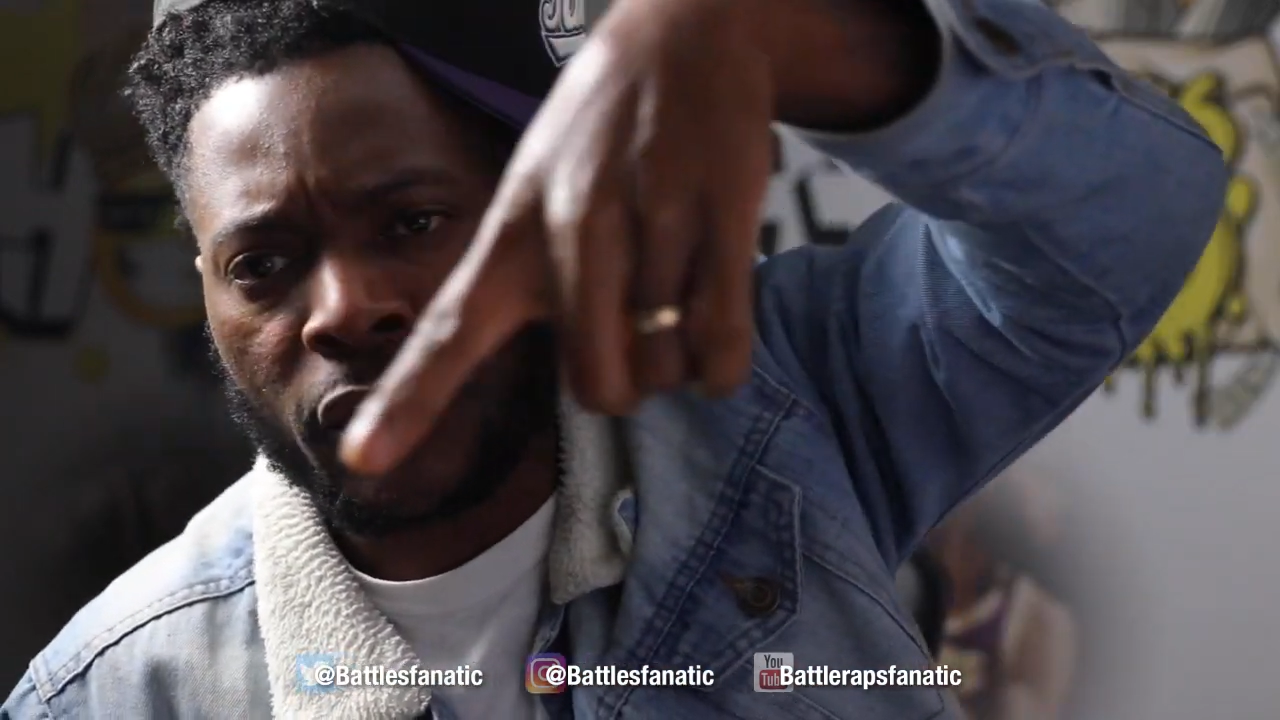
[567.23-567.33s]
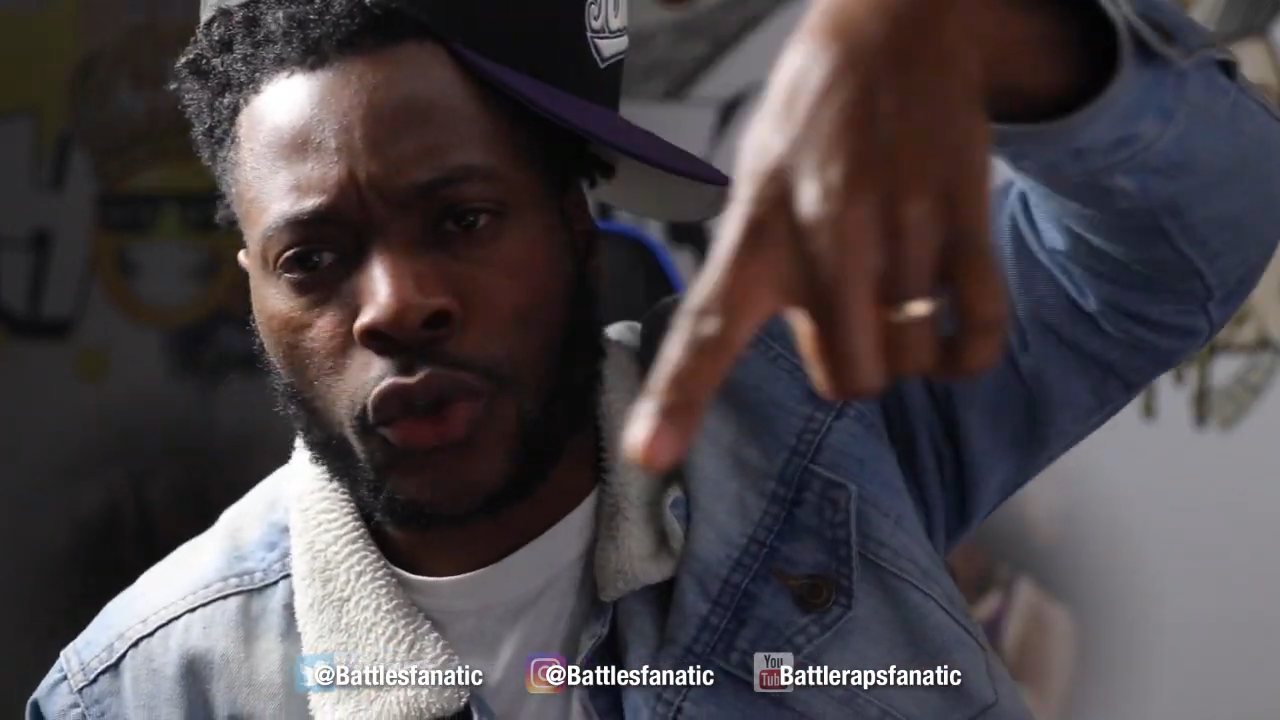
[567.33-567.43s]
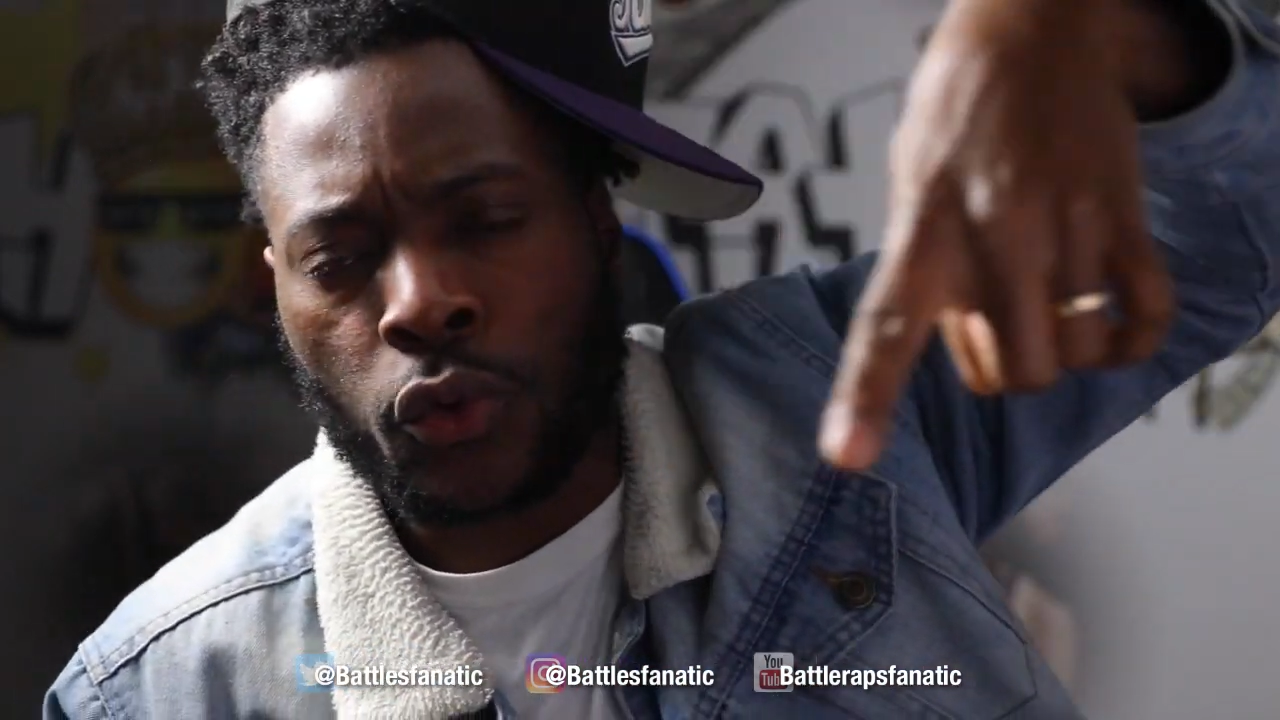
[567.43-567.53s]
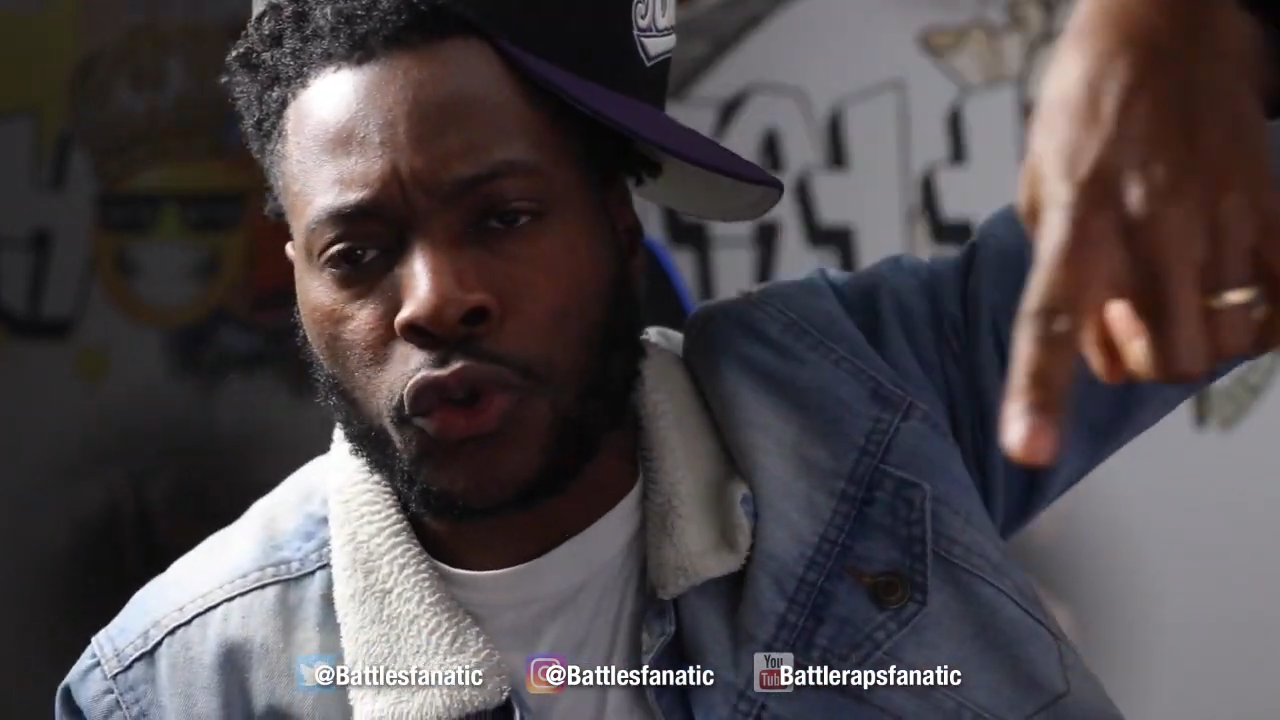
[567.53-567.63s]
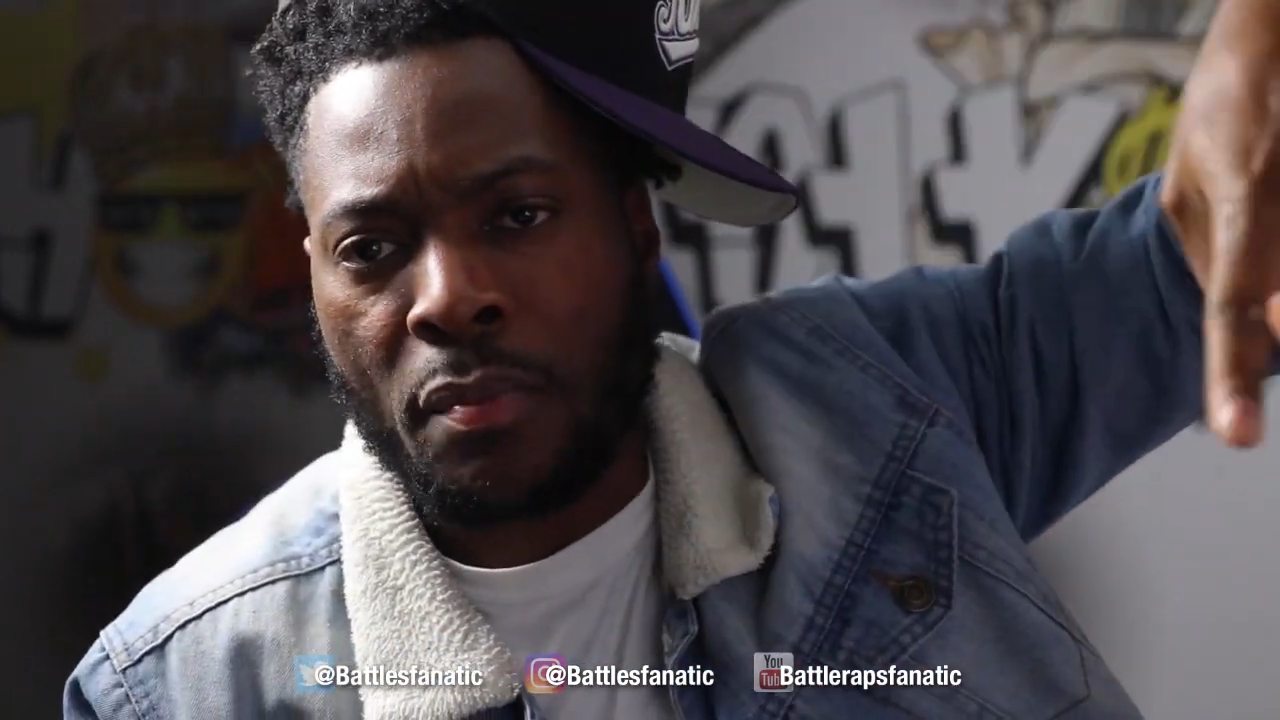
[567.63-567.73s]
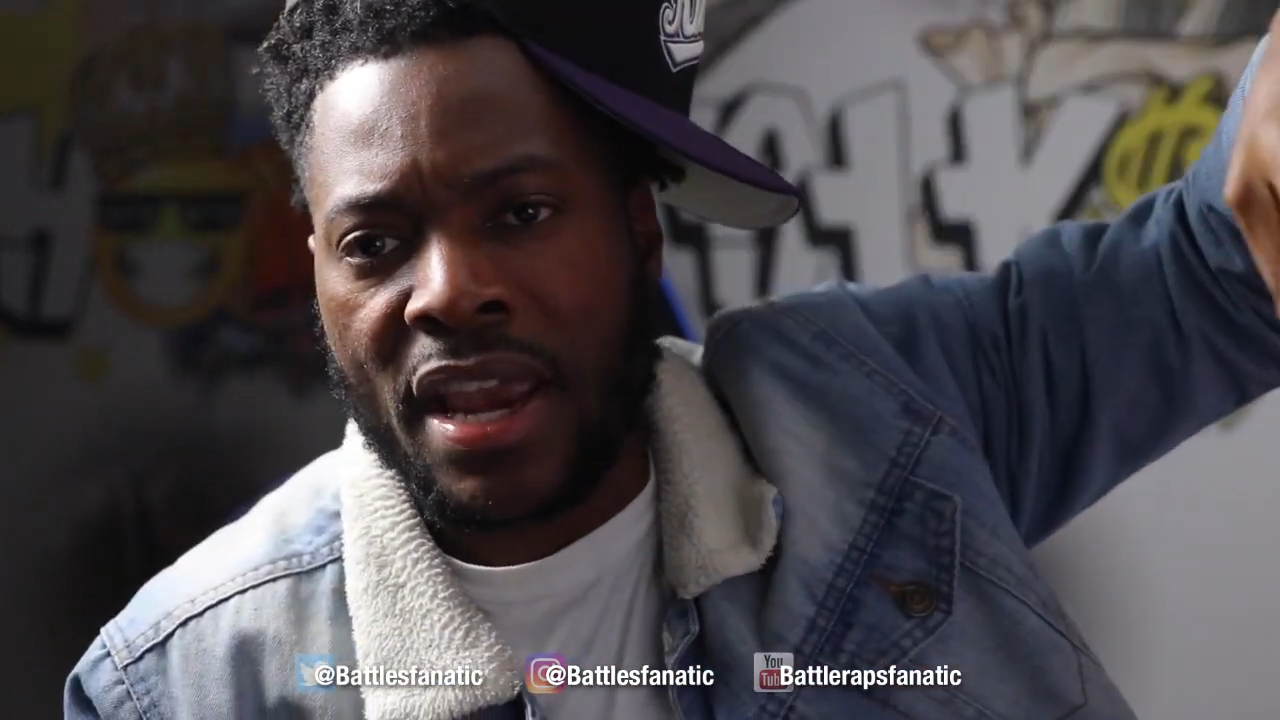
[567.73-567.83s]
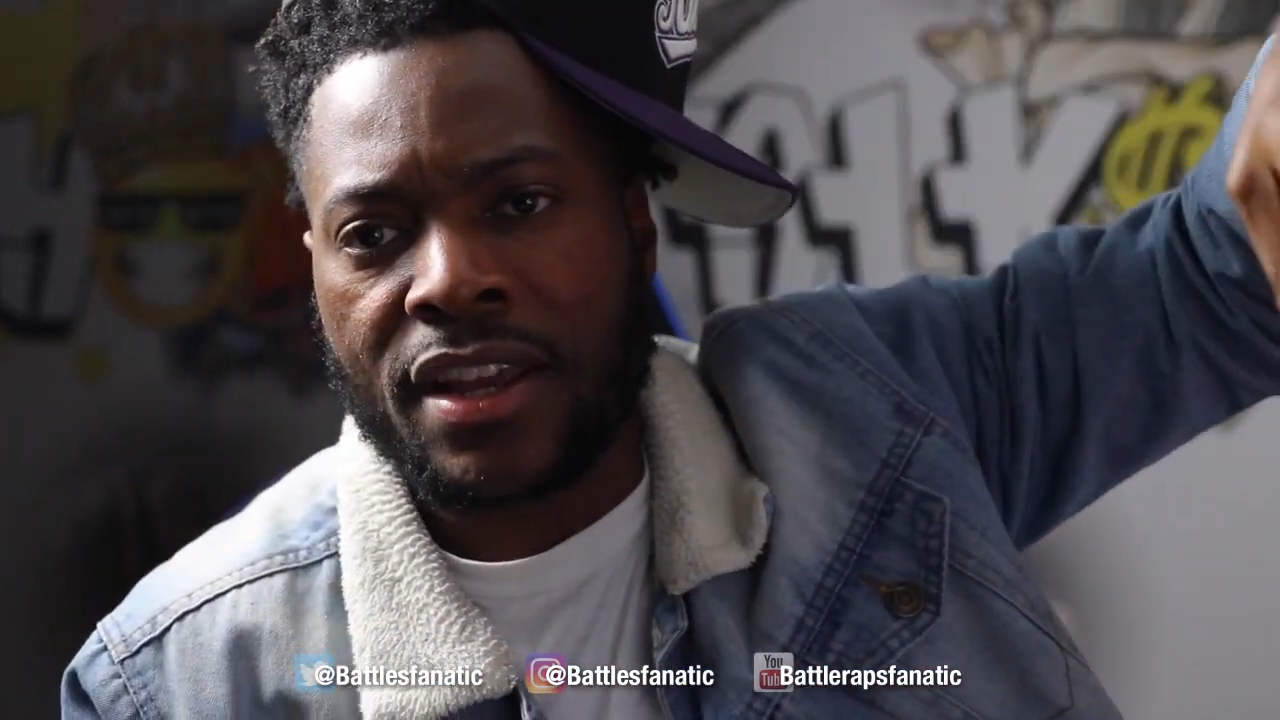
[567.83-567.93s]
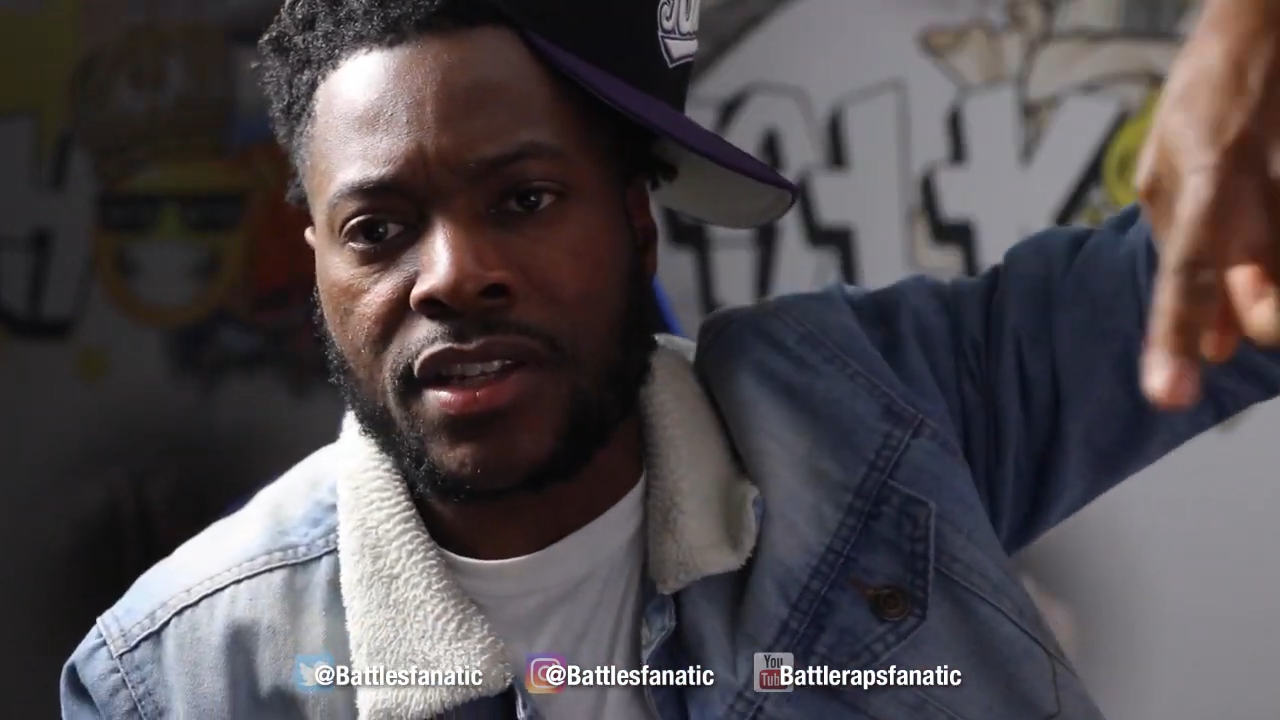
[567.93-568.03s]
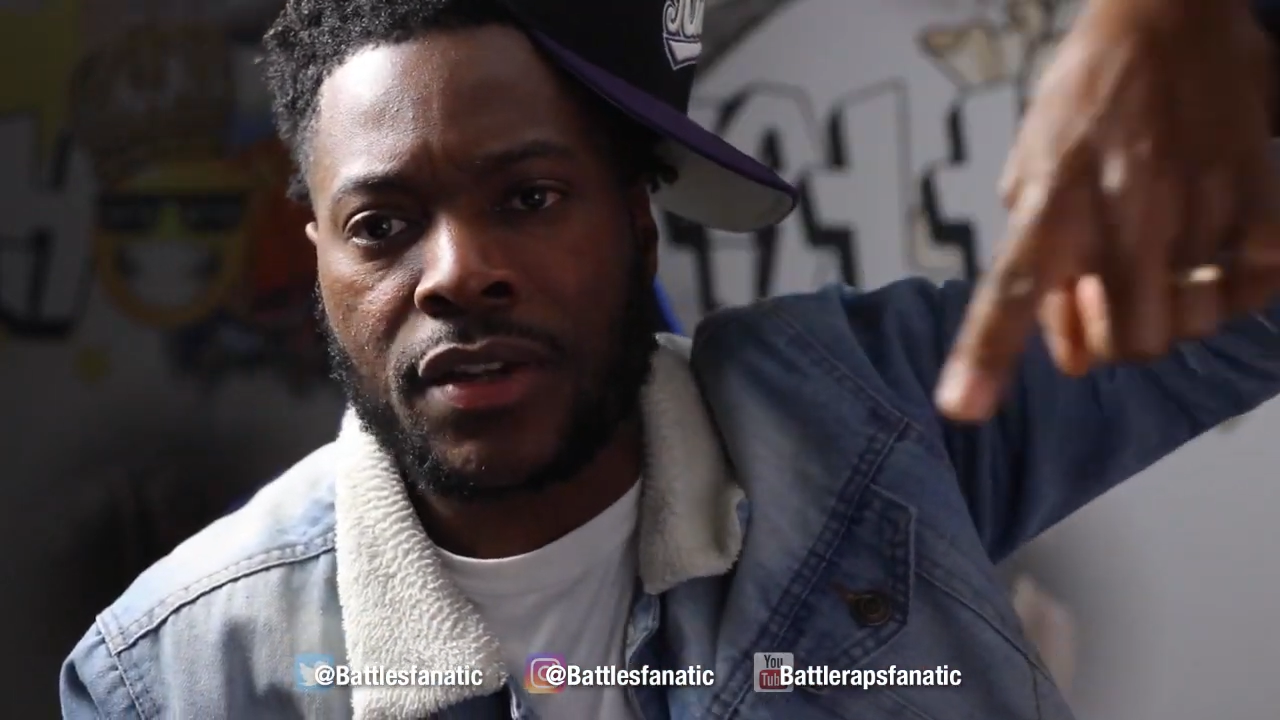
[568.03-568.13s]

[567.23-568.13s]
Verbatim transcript: the social medias.